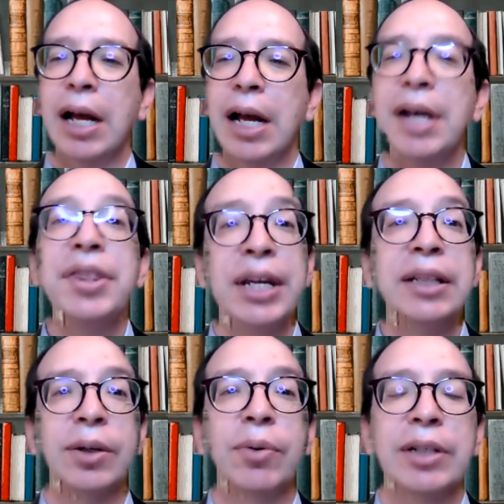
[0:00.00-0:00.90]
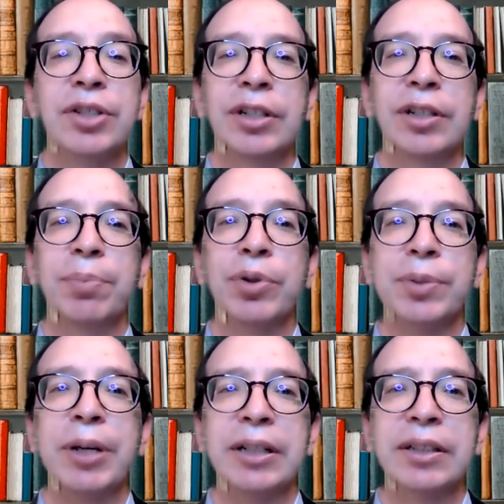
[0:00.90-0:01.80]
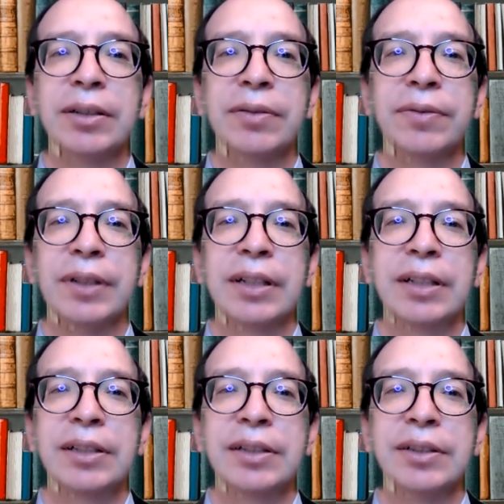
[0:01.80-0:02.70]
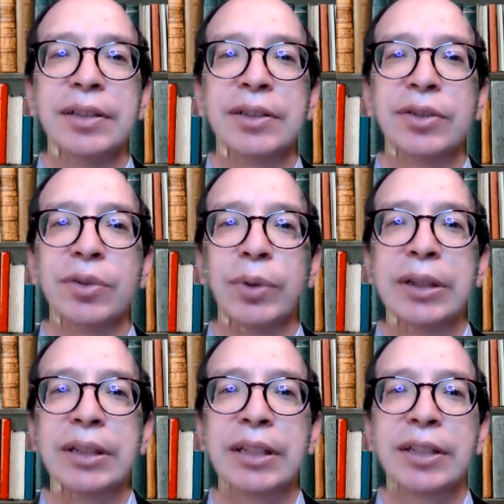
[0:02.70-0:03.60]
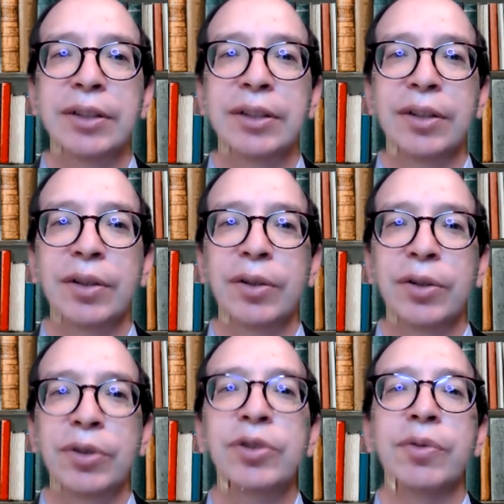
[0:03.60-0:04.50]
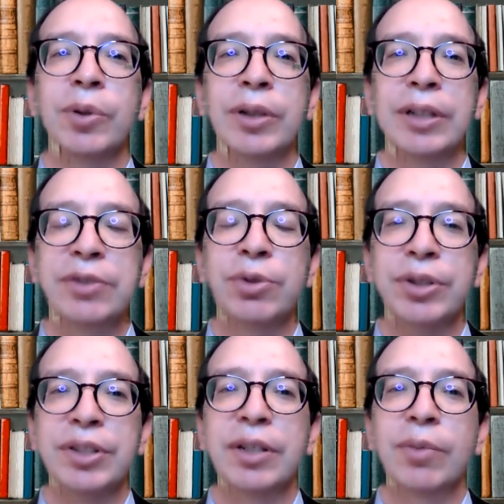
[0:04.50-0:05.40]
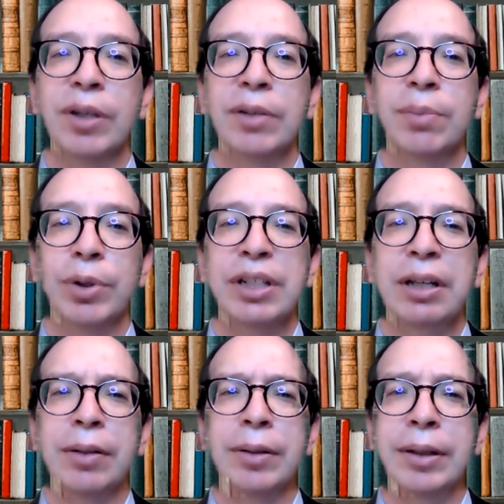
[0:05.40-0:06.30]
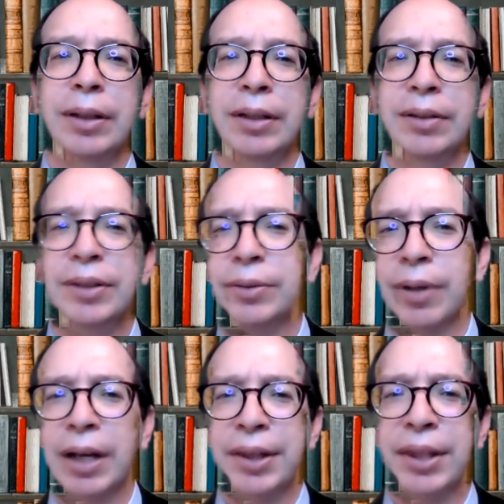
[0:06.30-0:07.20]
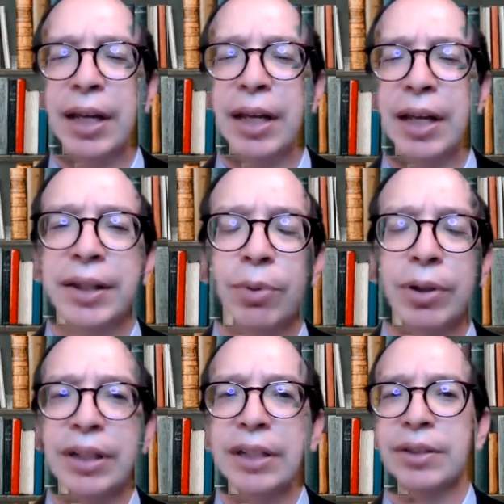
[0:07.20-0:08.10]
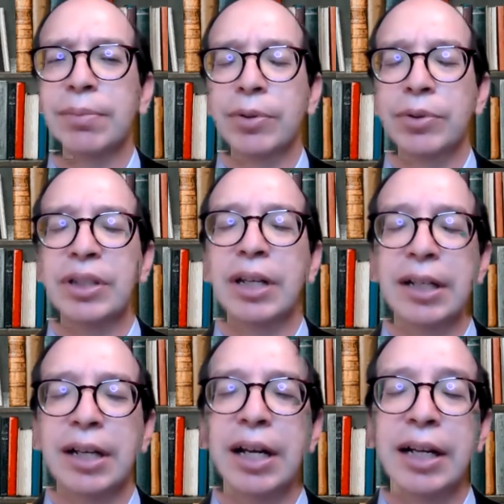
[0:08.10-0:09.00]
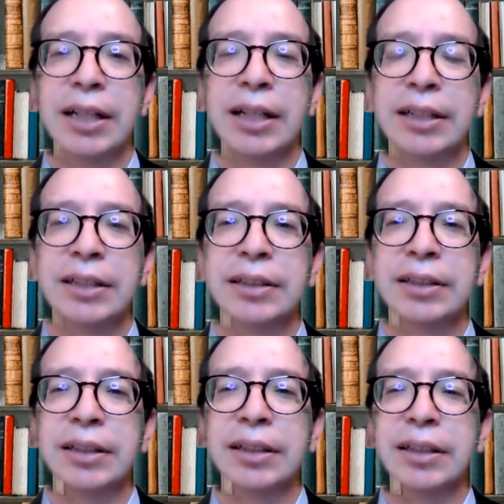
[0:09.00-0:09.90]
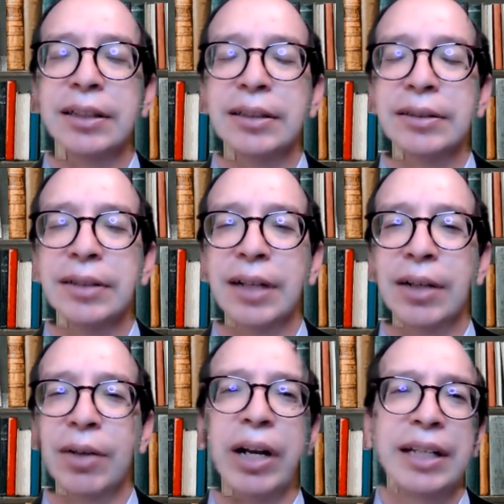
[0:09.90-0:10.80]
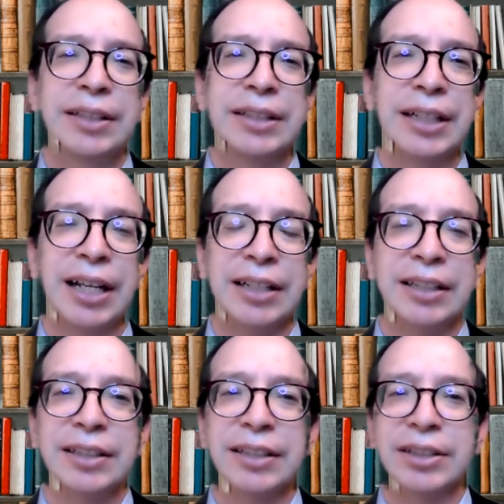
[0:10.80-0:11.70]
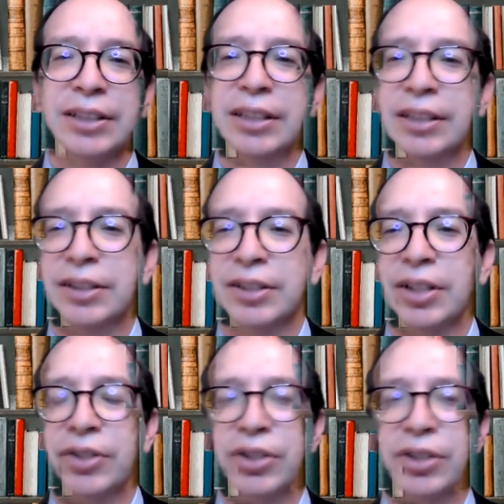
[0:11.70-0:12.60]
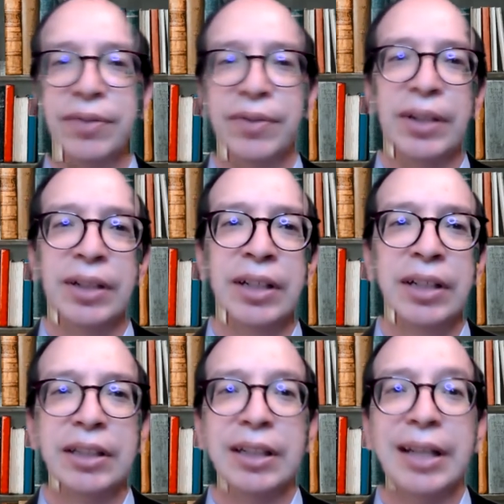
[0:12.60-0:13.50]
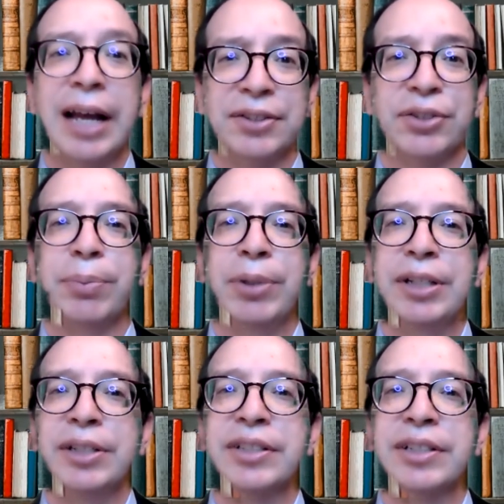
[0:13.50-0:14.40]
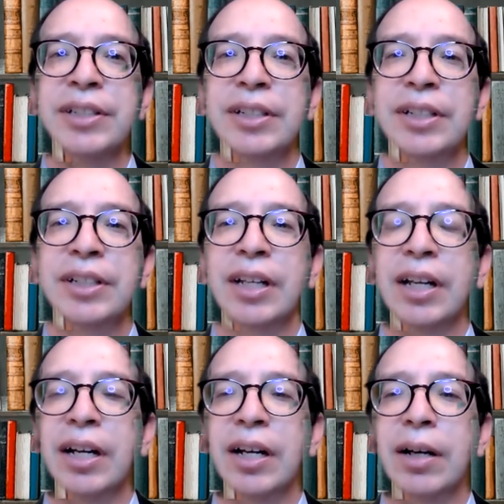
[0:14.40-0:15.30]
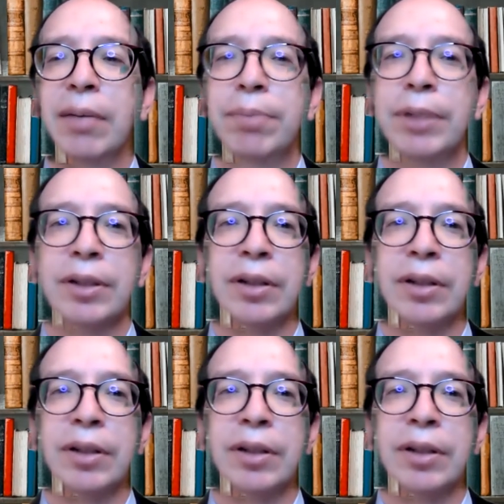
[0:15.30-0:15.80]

I think the question of perspective is a really useful and interesting one, particularly, I think where it gets most highlighted, I hinted at it, is in the discussion of the last piece. But